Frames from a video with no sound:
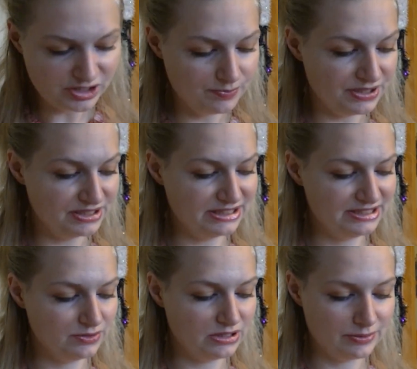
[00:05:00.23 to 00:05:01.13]
But this is
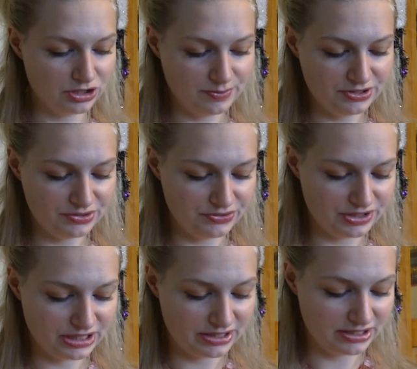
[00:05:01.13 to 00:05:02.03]
the one I'm going to be
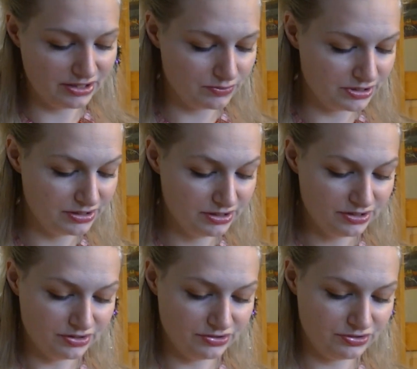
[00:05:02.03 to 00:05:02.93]
using. And the other one,
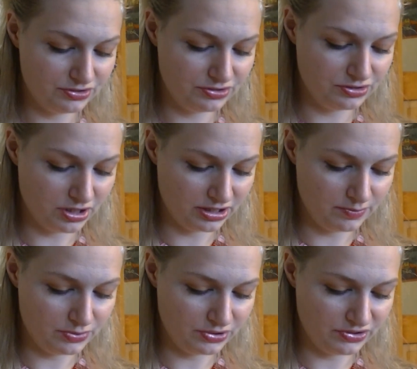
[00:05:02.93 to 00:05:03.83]
there's doggy
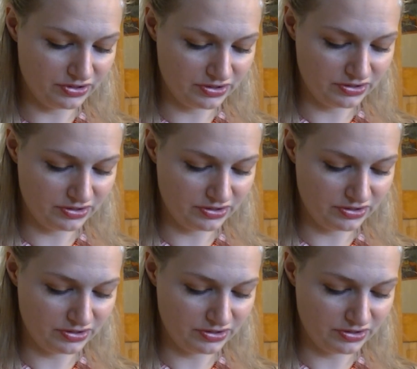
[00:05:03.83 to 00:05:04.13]
boogies on